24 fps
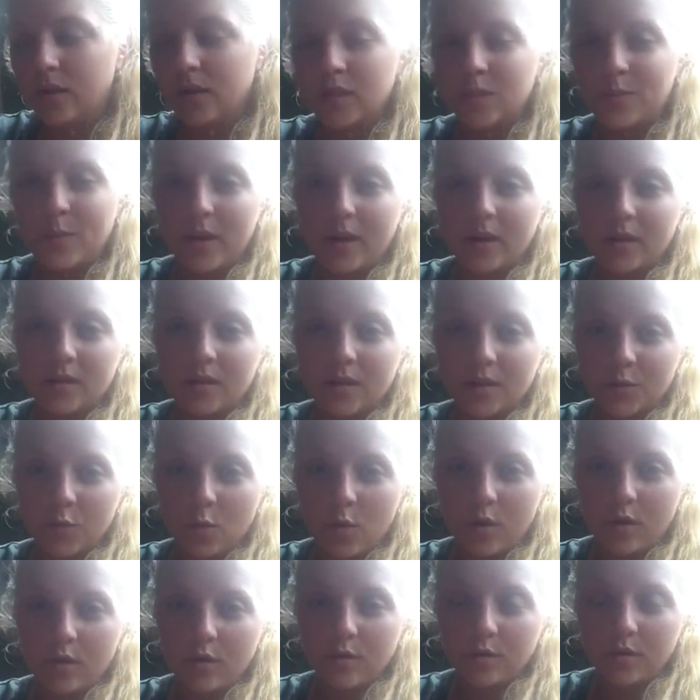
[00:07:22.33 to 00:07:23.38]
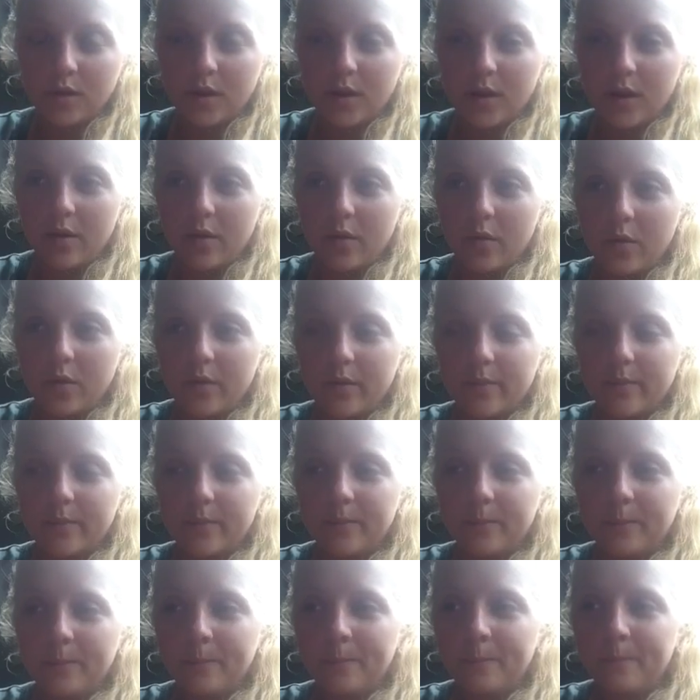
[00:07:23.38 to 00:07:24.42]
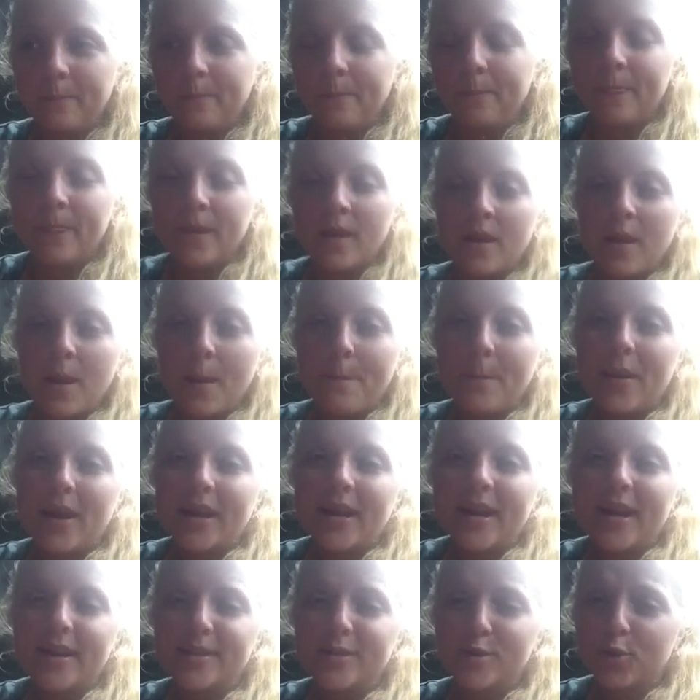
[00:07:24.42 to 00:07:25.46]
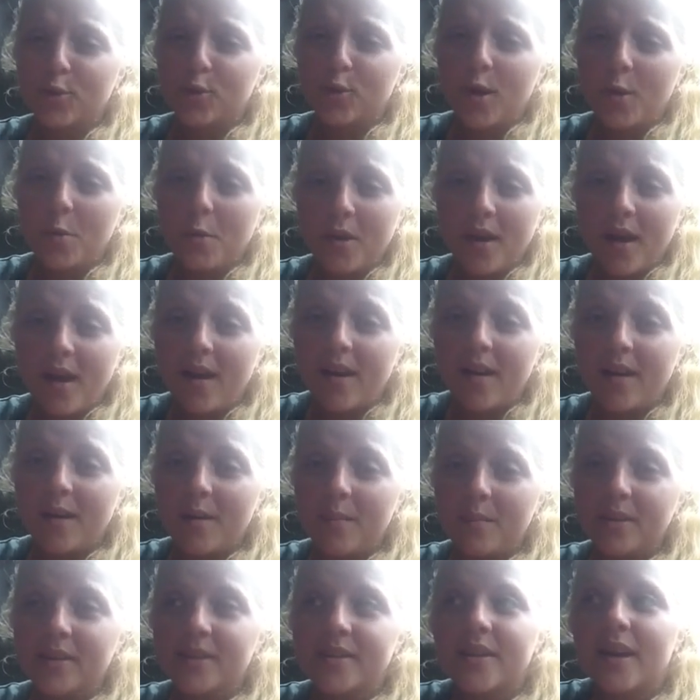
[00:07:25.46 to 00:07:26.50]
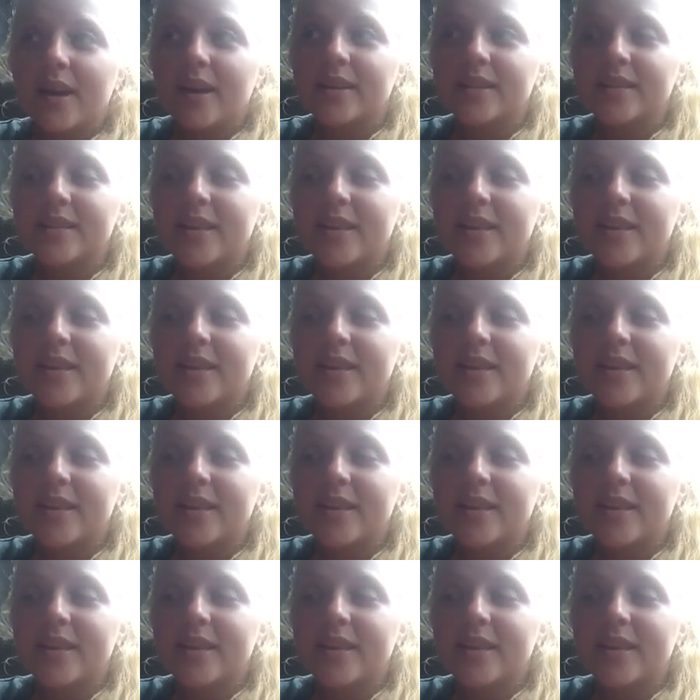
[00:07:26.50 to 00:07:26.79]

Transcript: and experience this world, you know, when my kids are growing up. It's, like,